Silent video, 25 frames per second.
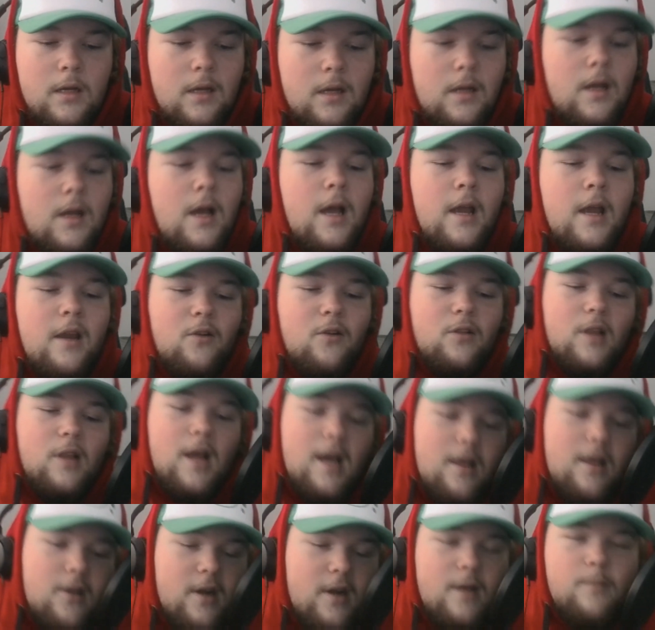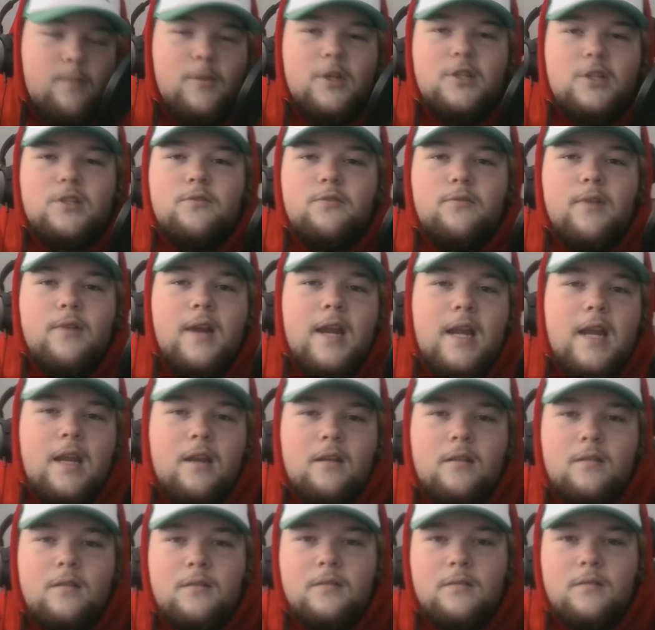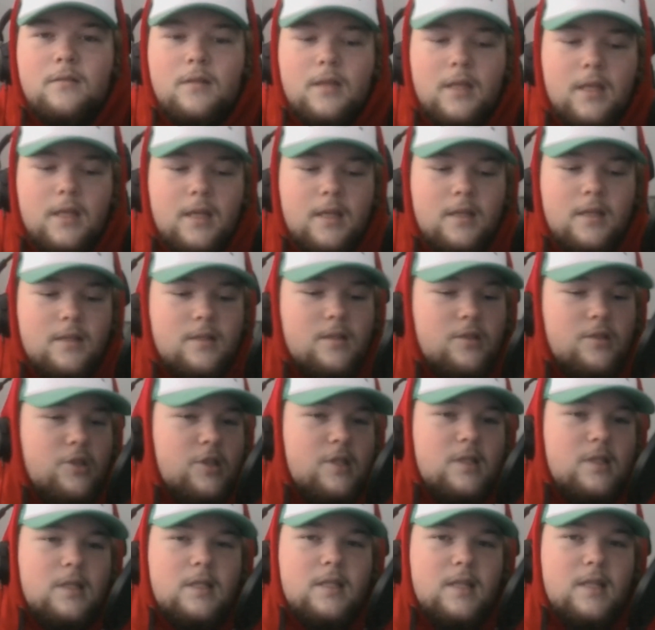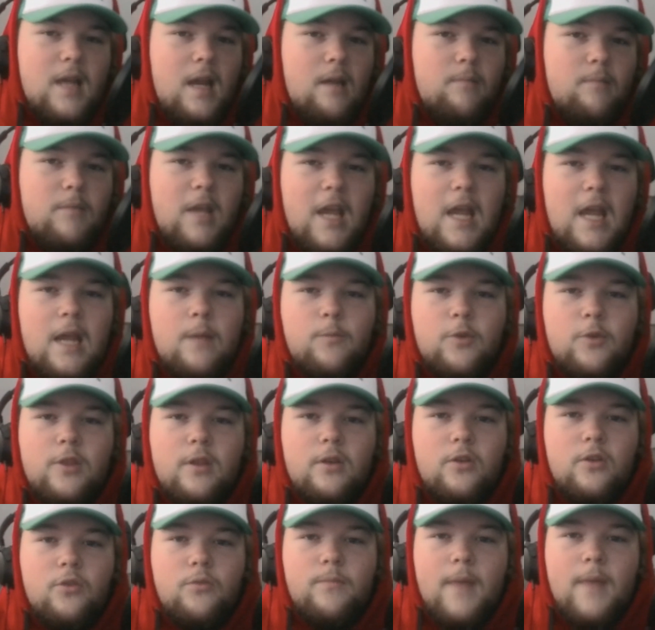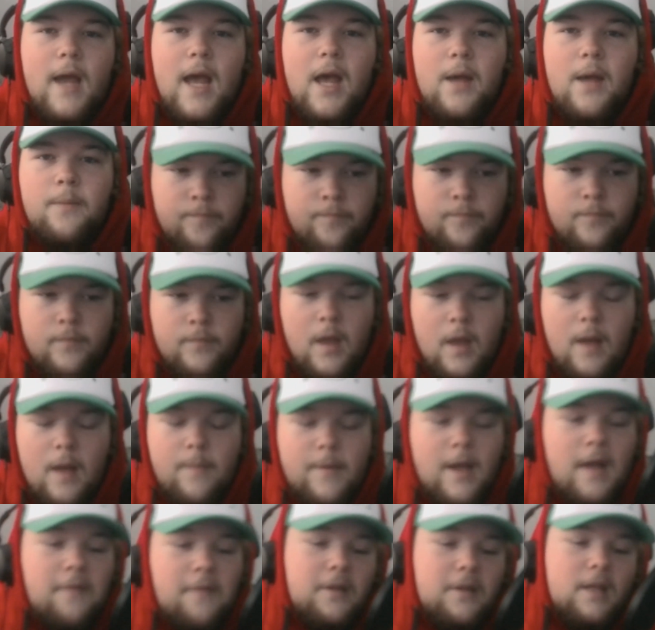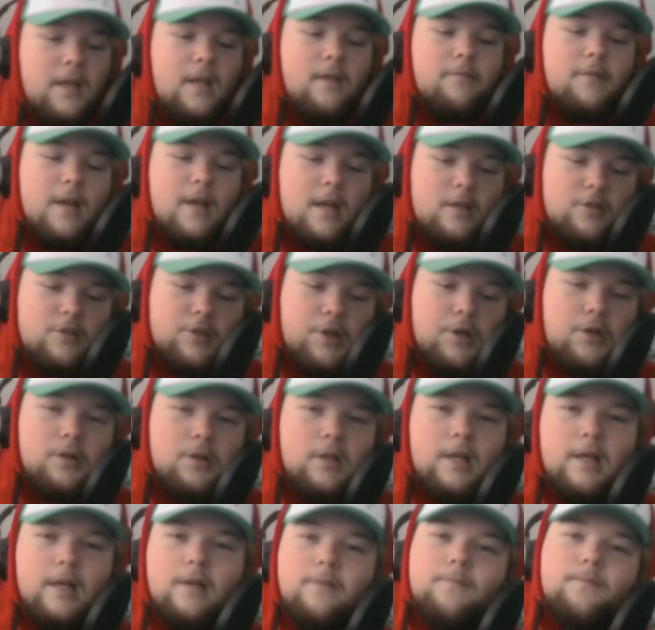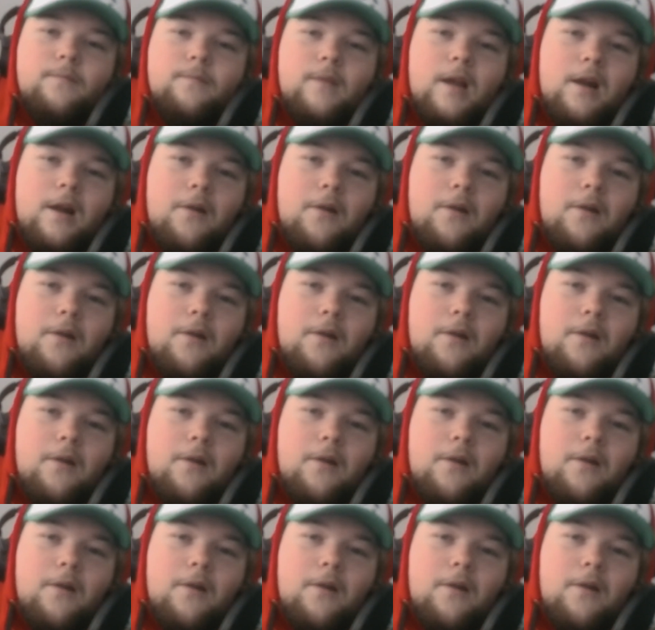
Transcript: I ain't gonna lie, there ain't much to rate. It's just the same game with a new map. I'm gonna have to give that John like a like a